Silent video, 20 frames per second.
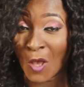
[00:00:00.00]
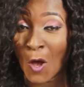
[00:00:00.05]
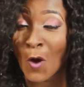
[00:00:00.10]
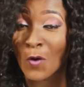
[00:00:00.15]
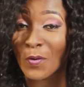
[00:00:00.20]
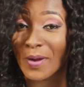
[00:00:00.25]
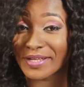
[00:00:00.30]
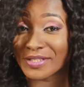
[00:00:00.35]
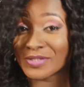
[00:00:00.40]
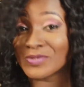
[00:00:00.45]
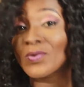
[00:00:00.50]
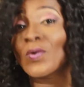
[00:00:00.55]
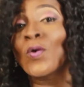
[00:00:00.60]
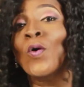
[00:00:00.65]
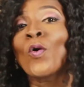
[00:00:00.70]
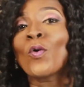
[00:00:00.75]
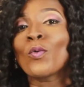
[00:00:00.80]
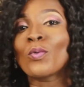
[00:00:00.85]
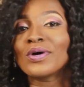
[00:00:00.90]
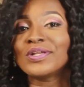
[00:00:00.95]
Alright, so
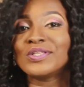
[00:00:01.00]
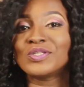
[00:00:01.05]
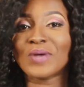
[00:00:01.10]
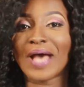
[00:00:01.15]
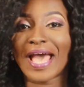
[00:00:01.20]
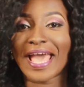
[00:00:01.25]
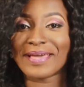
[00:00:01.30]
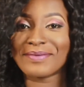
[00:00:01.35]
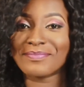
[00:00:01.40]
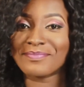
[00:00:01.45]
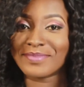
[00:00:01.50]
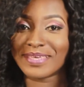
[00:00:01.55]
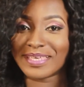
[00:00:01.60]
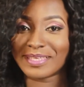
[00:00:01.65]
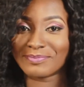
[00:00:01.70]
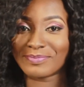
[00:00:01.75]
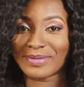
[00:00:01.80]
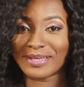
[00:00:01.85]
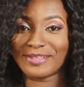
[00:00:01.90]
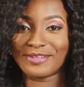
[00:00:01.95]
what do I
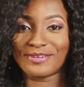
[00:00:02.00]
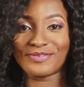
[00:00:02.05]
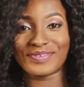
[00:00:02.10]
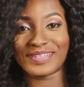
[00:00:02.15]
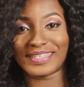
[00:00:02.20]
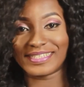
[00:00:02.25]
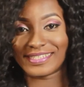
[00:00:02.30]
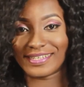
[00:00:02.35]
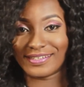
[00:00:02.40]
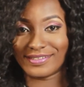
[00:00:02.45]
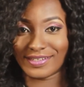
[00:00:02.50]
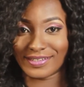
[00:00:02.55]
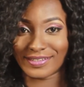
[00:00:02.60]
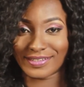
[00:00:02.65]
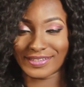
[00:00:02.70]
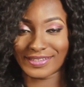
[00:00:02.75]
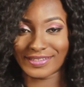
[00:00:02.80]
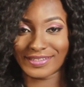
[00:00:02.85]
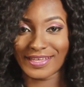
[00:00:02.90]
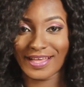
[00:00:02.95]
mean by loving
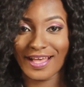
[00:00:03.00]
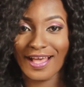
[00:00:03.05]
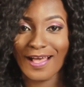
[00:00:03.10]
intelligently?